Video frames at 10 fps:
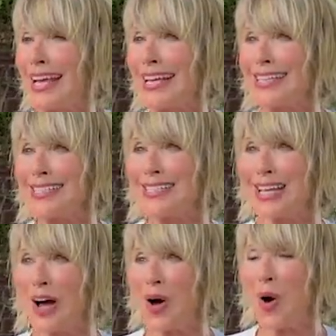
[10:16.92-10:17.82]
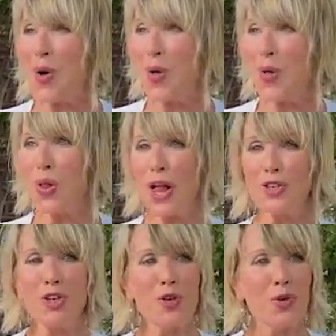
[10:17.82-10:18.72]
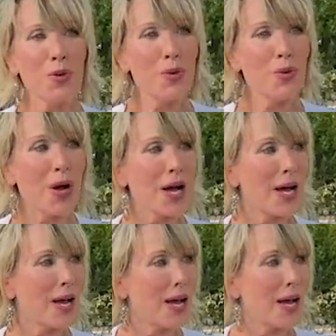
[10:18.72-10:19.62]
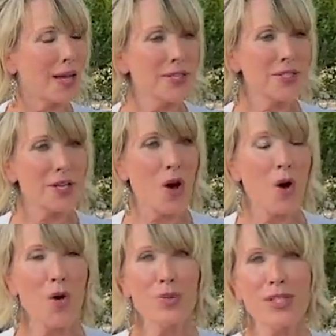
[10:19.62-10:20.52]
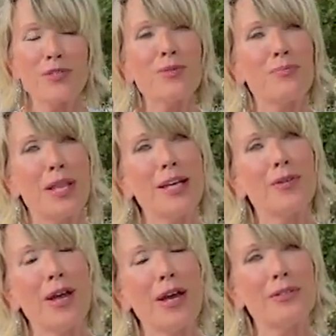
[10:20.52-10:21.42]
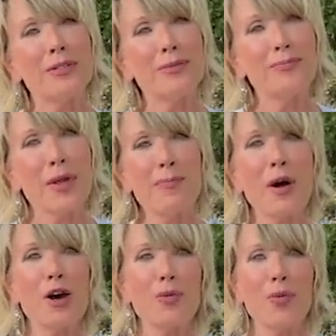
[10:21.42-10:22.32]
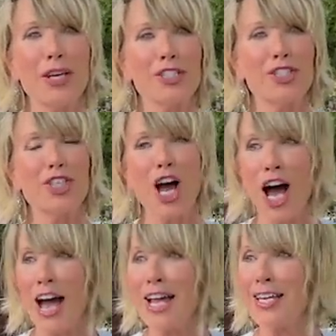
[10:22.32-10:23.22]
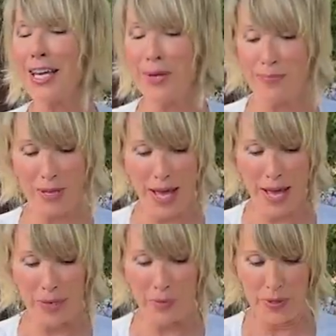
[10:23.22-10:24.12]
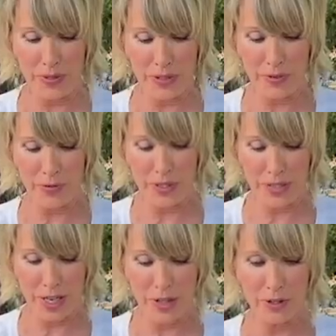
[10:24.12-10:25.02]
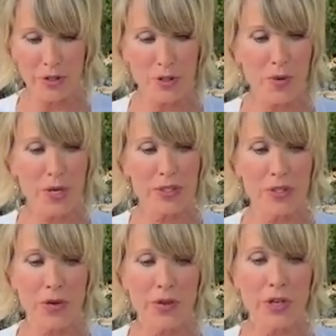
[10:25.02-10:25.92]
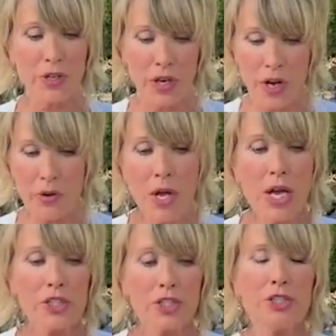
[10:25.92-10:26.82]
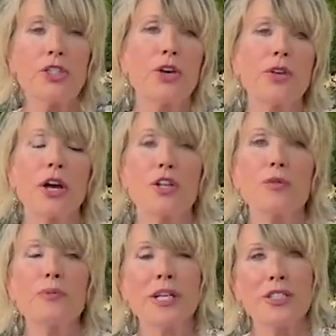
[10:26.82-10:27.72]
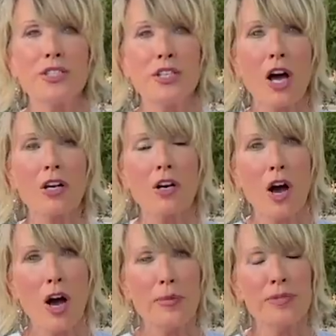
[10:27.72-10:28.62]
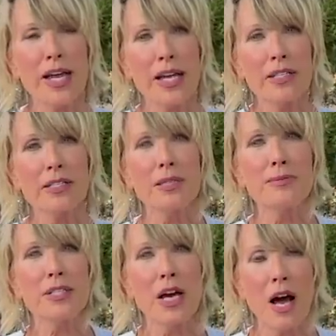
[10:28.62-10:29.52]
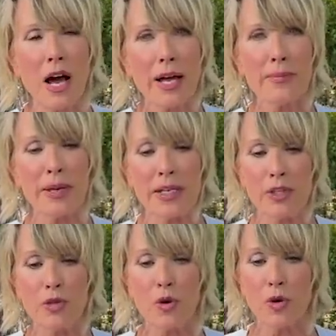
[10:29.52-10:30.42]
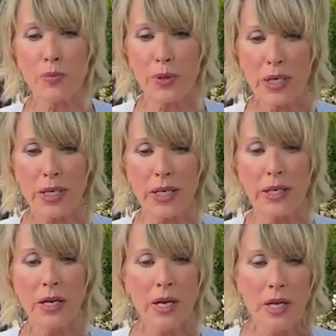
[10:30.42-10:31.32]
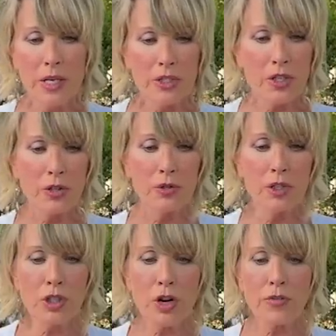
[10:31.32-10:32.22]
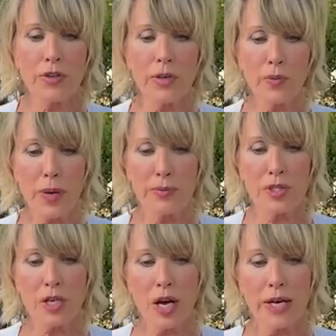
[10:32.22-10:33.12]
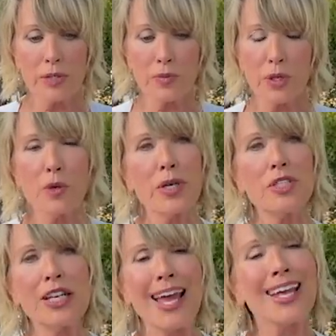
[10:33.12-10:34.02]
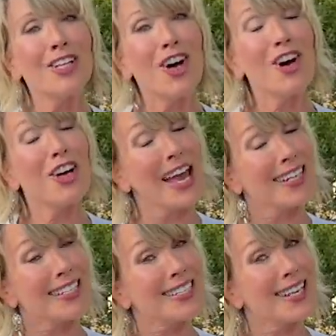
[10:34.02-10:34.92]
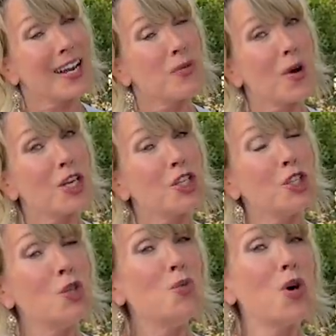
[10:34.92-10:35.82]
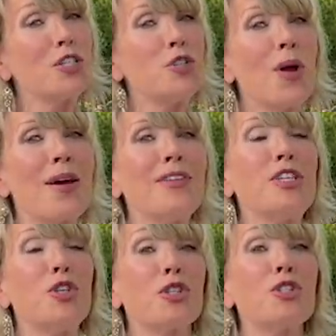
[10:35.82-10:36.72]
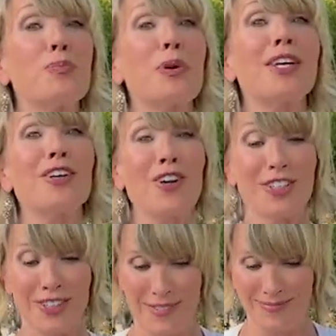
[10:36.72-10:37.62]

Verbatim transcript: it's a whole new, uh, it's a whole different playground upon which I can play with different colored toys. So there you go. Just go to colorblends.com. Take some time in your reading to look over their website, request a catalog, and decide what you want to have in your spring garden.